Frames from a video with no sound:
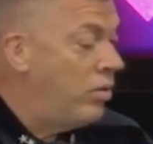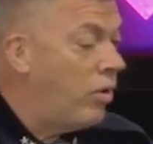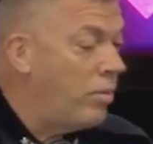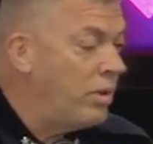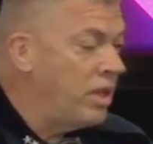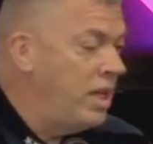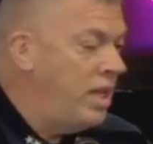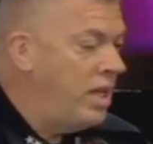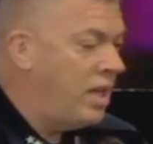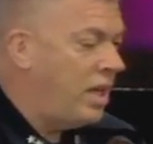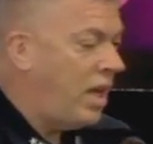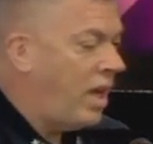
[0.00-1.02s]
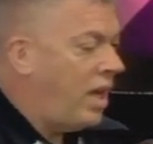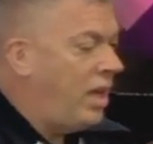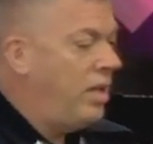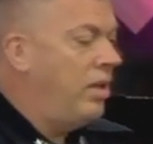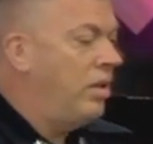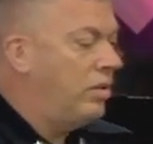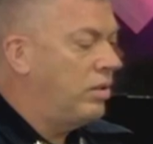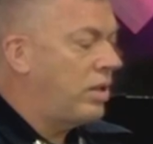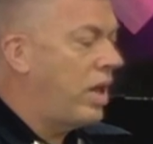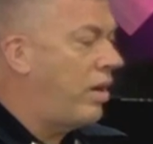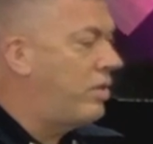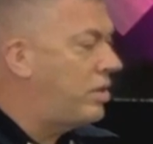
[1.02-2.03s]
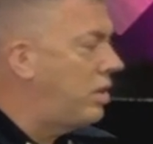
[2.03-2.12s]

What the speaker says: Normally, I kind of